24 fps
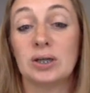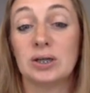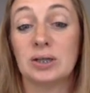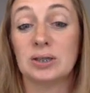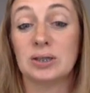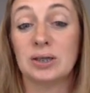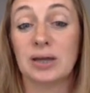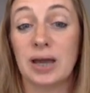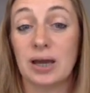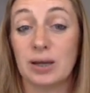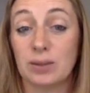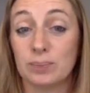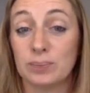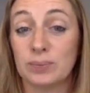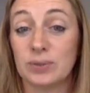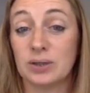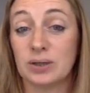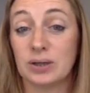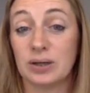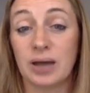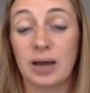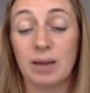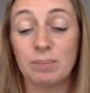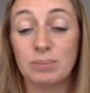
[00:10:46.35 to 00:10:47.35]
it can be
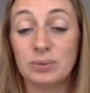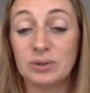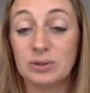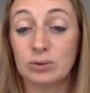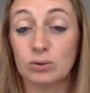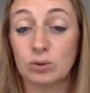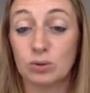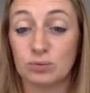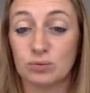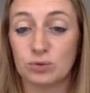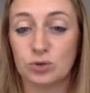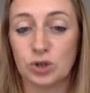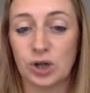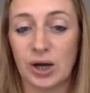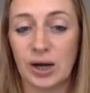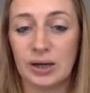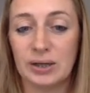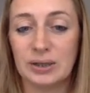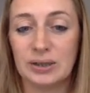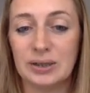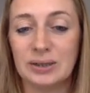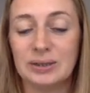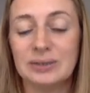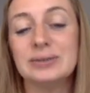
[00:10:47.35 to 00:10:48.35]
capital of
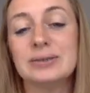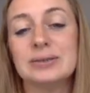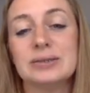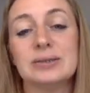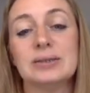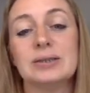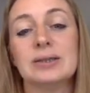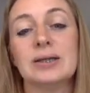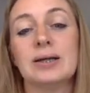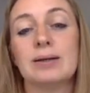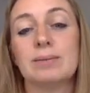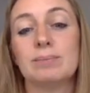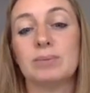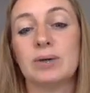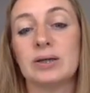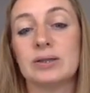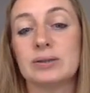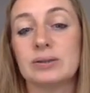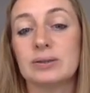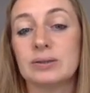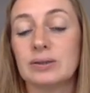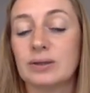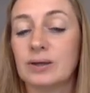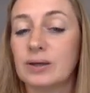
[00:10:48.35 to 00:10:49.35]
China. But
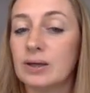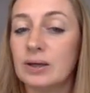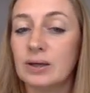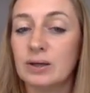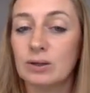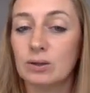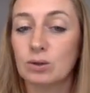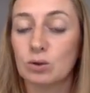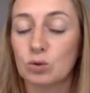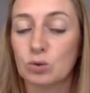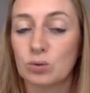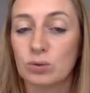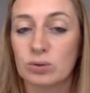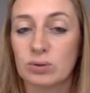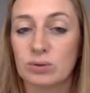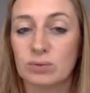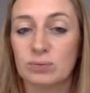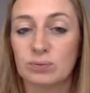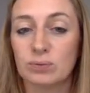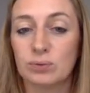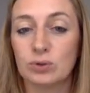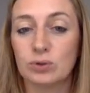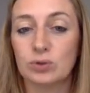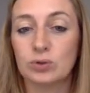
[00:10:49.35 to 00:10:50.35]
here on the
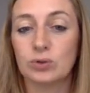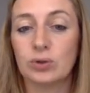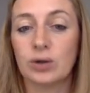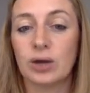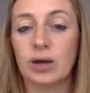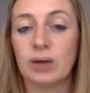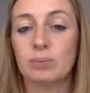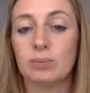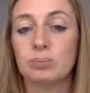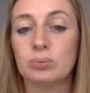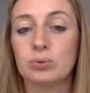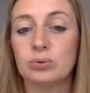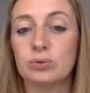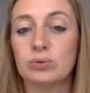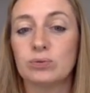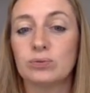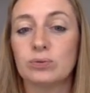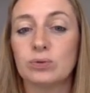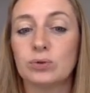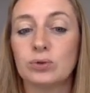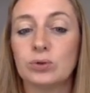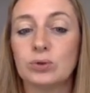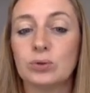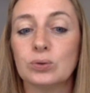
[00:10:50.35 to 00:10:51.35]
photo I put for
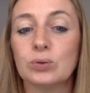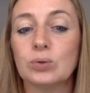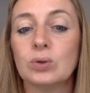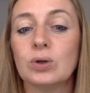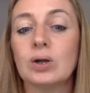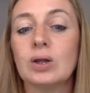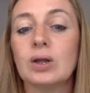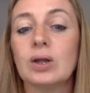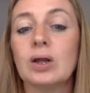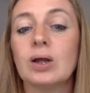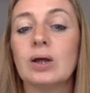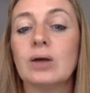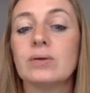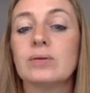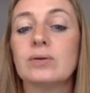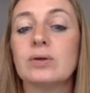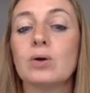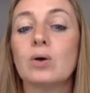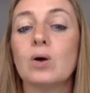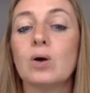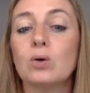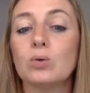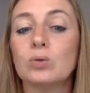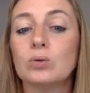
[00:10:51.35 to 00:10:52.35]
you the
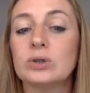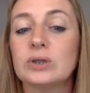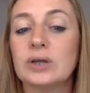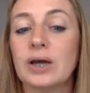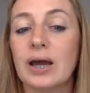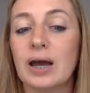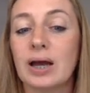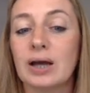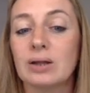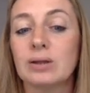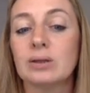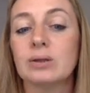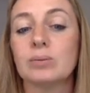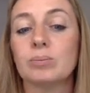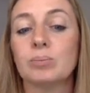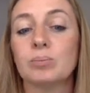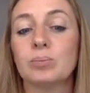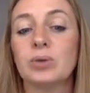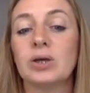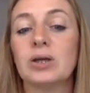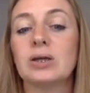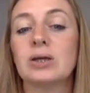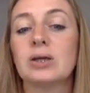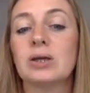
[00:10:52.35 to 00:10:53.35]
hotel,
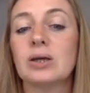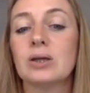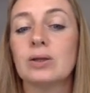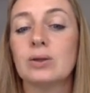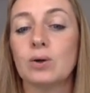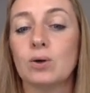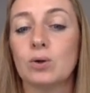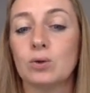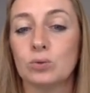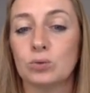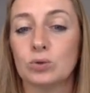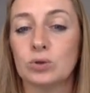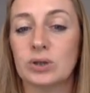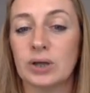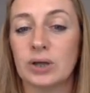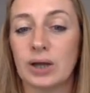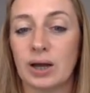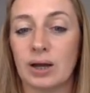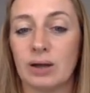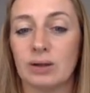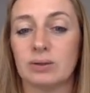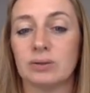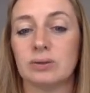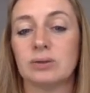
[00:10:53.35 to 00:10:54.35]
Pekin
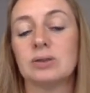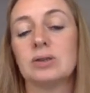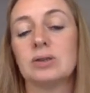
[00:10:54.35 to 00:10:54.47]
Hotel.